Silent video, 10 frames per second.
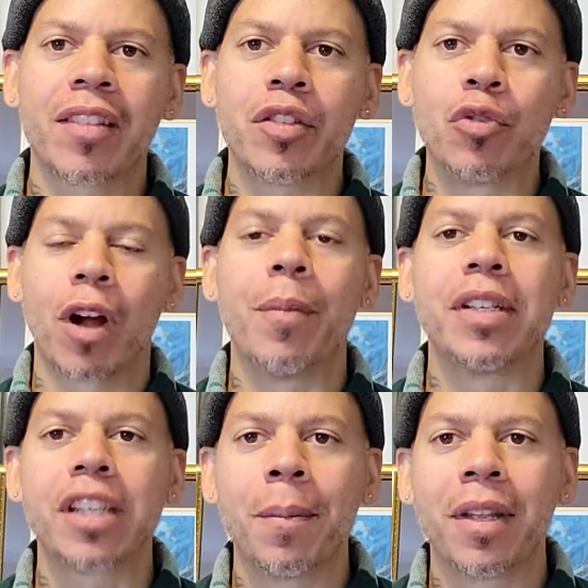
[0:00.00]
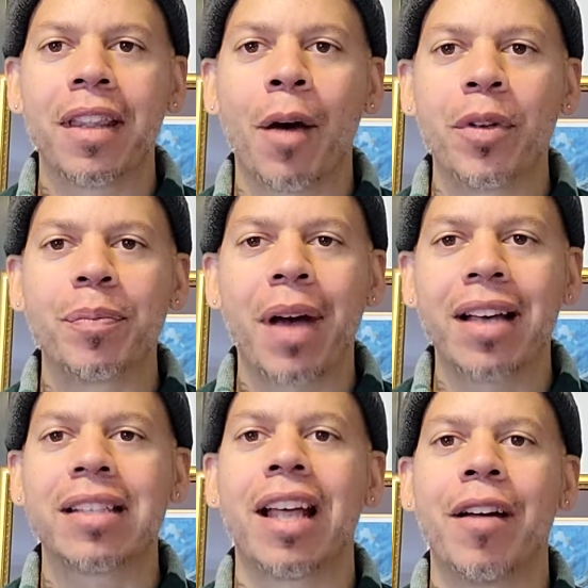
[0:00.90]
The drum is something that was
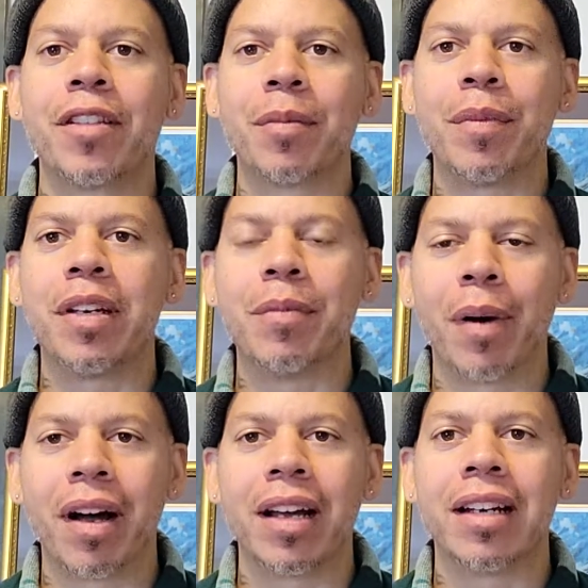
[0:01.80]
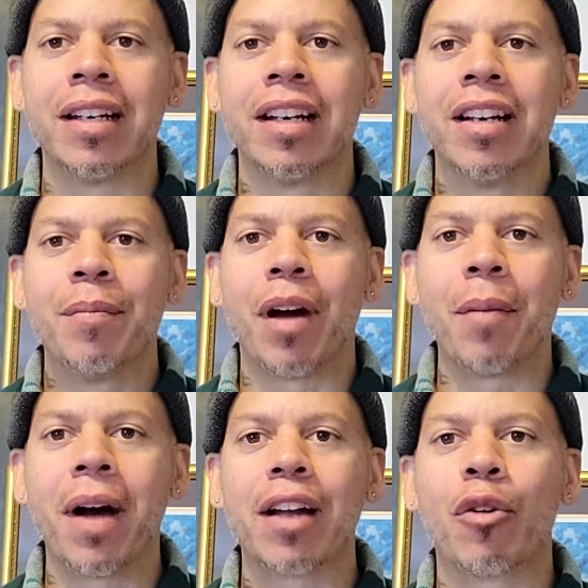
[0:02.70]
passed down to me by
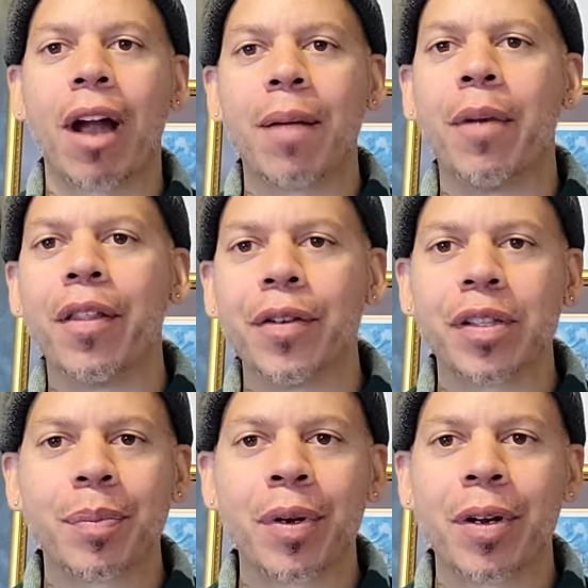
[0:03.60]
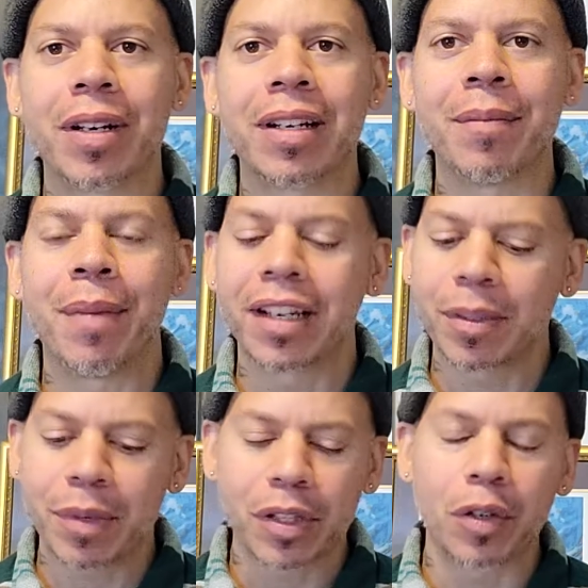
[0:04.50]
my grandmother's spirit, and it makes
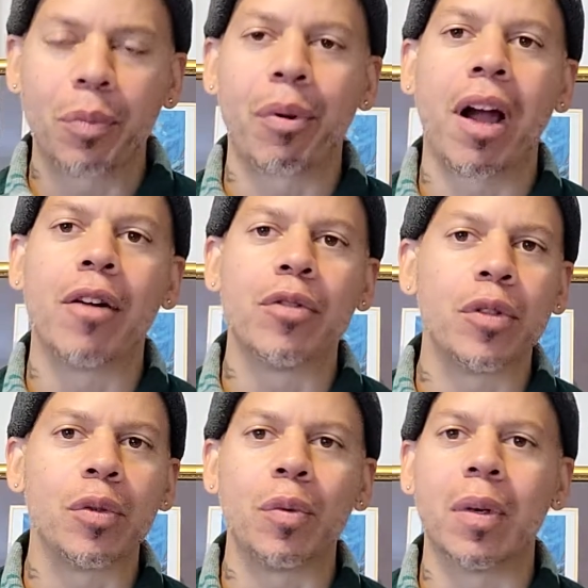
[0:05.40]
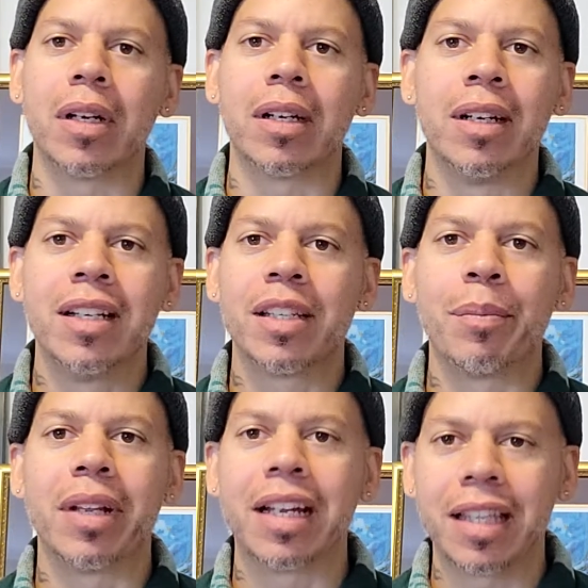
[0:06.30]
me so proud to
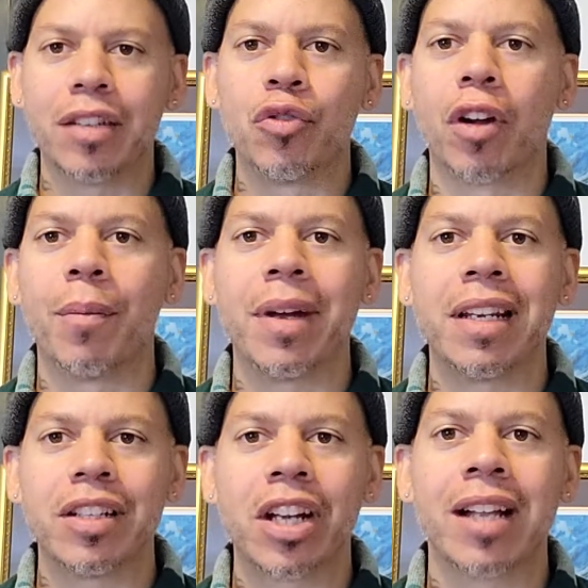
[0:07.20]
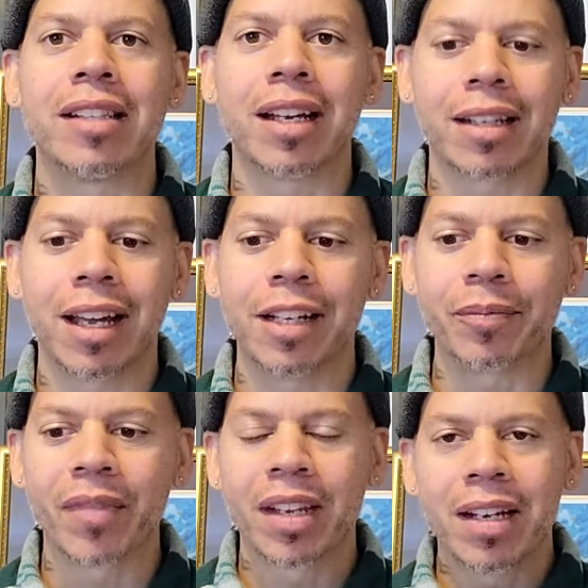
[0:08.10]
play the drum any chance I get.
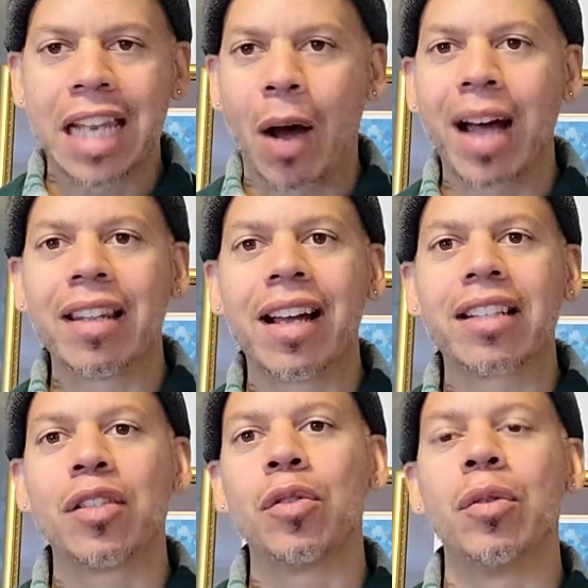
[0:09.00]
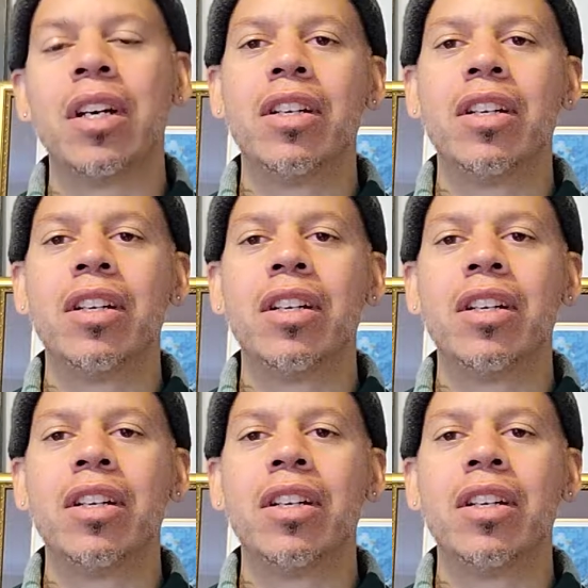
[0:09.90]
Now, I'd like to